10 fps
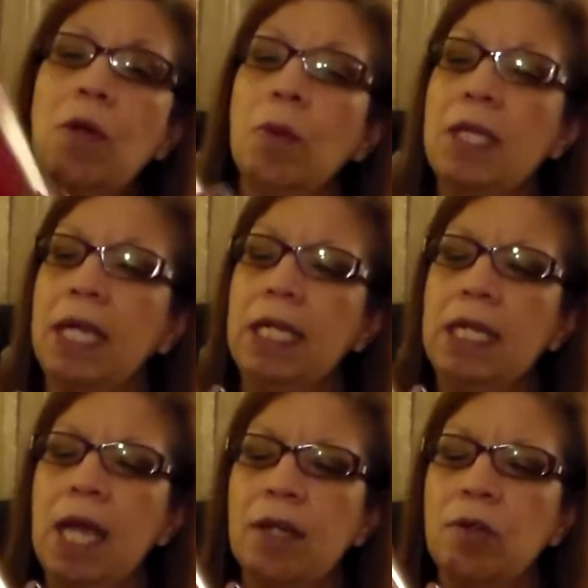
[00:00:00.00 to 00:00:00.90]
you know,
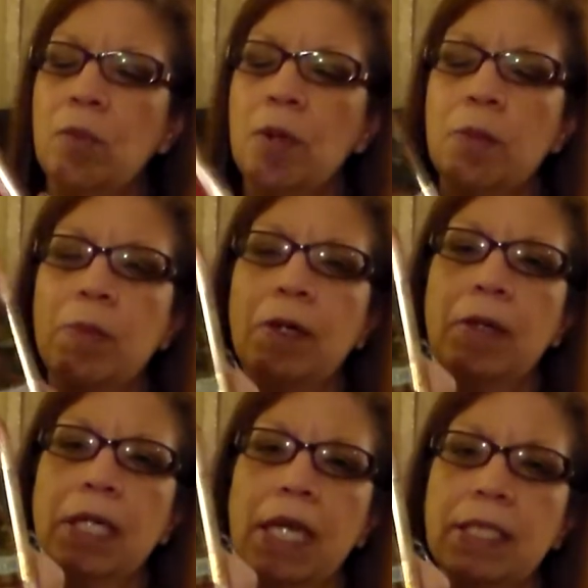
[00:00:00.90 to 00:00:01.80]
Yankee Candle, Red
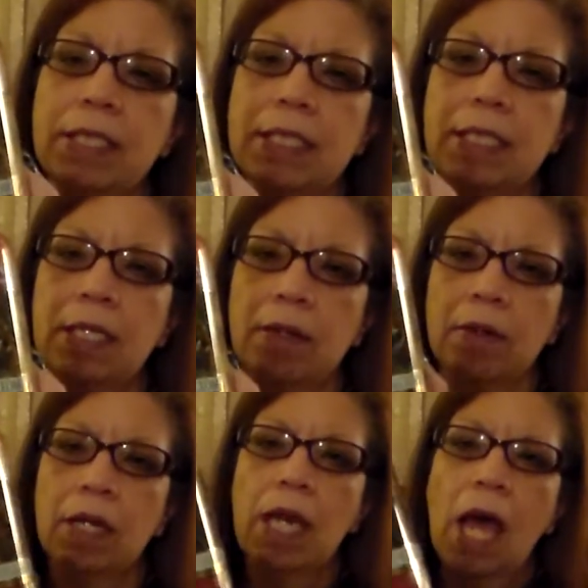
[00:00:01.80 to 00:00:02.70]
Berry, and
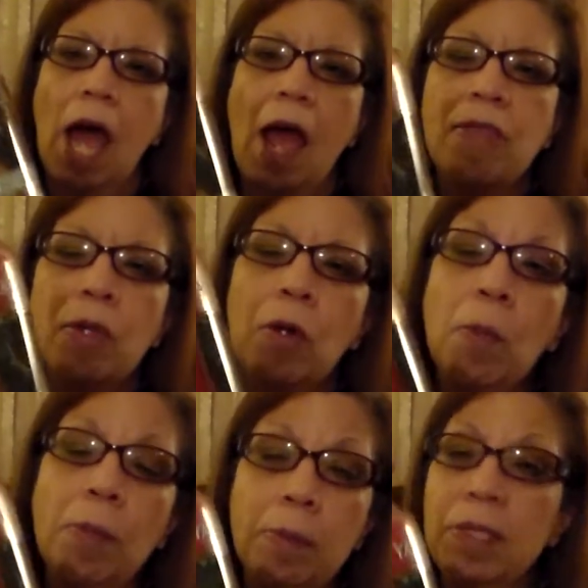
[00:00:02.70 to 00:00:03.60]
Cedar. I thought,
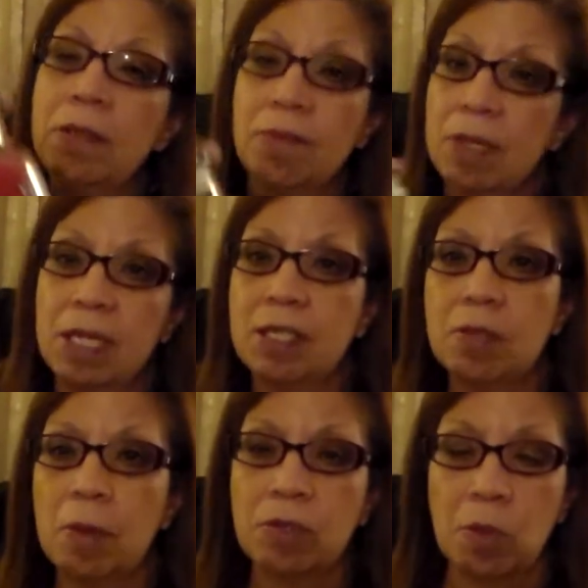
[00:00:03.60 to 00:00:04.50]
oh, maybe it
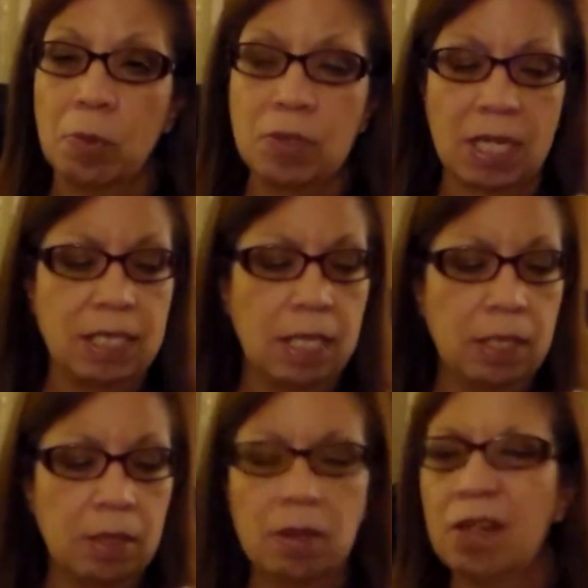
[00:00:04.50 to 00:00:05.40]
smells almost
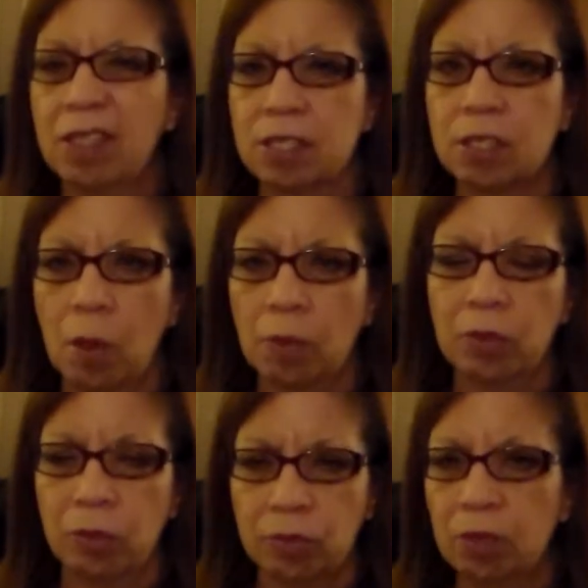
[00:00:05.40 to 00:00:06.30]
identical. Let's go a
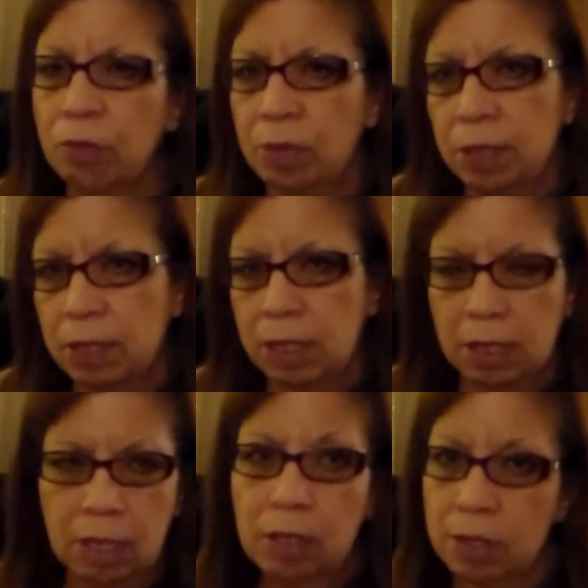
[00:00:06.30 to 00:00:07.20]
little different
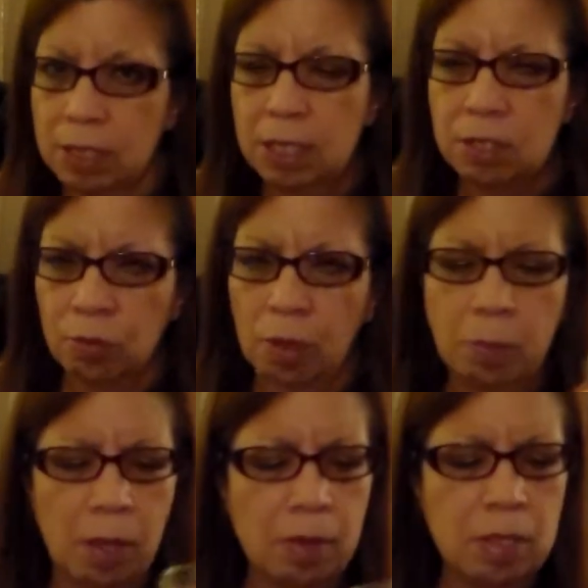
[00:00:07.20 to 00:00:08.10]
because it is
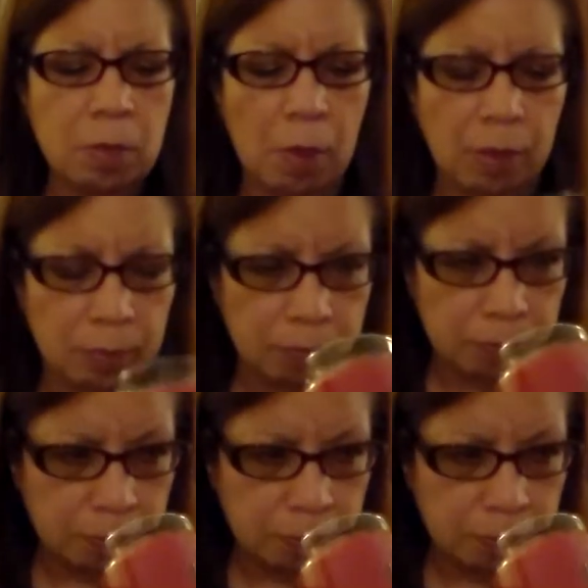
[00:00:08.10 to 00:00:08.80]
red berries, but